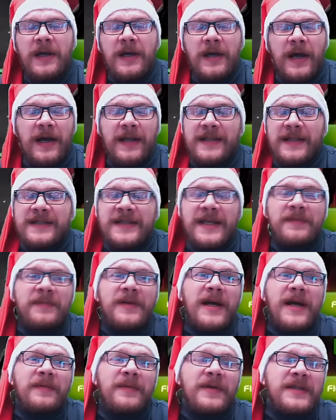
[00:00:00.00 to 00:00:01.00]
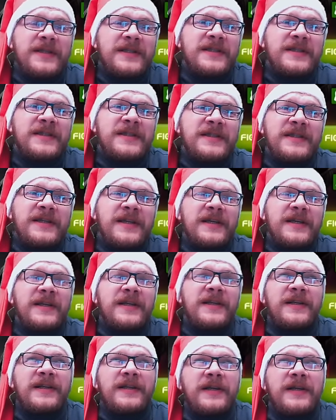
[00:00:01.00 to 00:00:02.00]
At the same time, it's
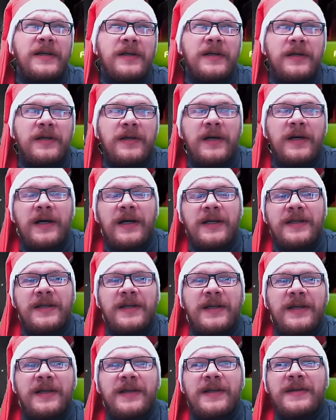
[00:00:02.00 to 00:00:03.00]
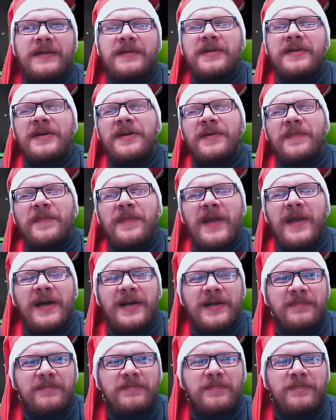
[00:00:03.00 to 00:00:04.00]
still utterly, you know,
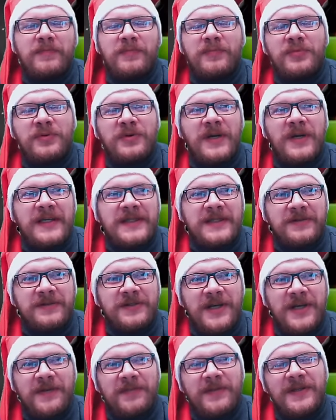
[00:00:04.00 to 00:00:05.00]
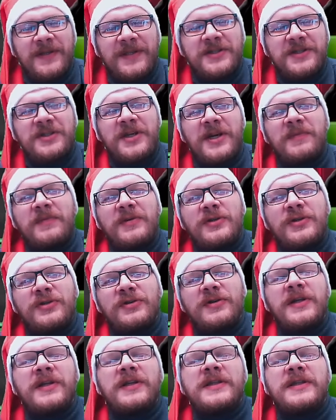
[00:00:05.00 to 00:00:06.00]
unimpressive champion. This champion
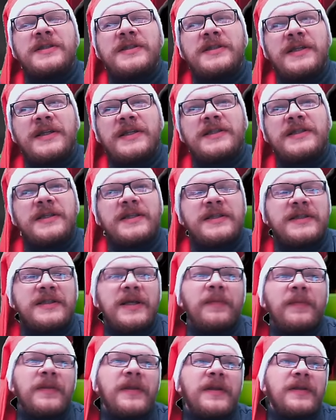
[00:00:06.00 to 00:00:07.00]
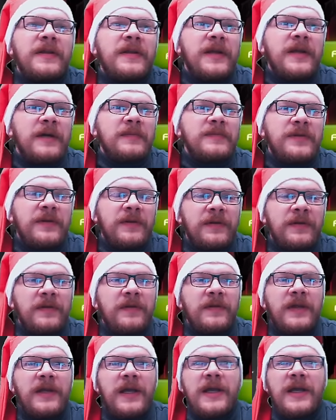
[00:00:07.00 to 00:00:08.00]
should not exist as something that comes
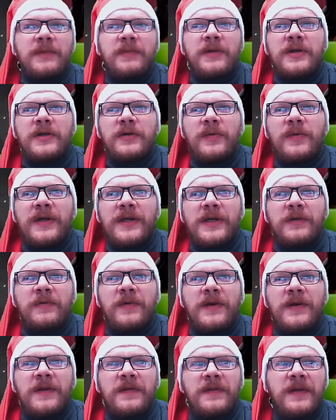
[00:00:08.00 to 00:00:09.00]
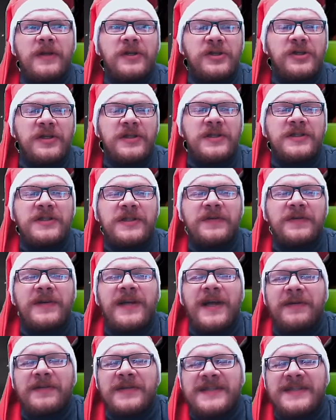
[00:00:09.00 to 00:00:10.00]
into the game in 2023. She doesn't even
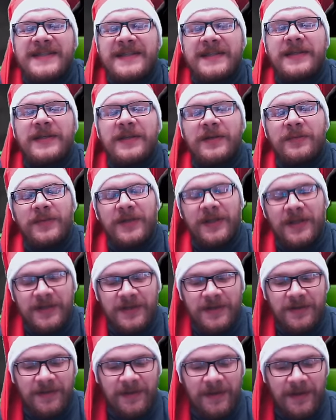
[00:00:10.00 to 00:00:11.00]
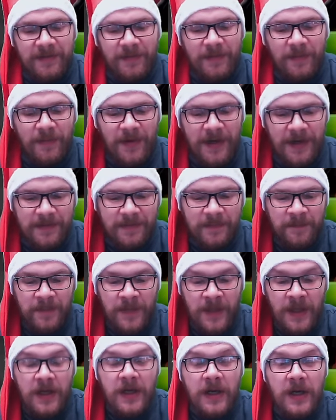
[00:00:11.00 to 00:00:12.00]
have a single ability on level 1,
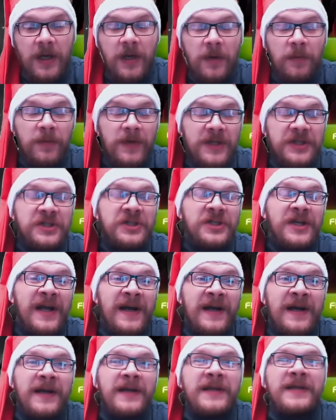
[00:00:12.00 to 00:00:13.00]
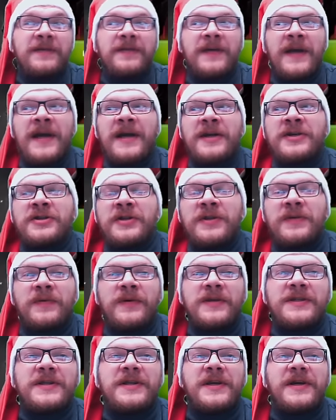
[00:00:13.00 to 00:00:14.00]
which kind of actually
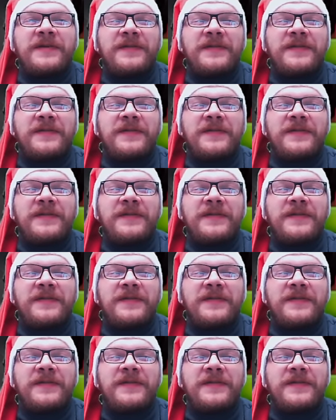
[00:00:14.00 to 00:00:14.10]
works in her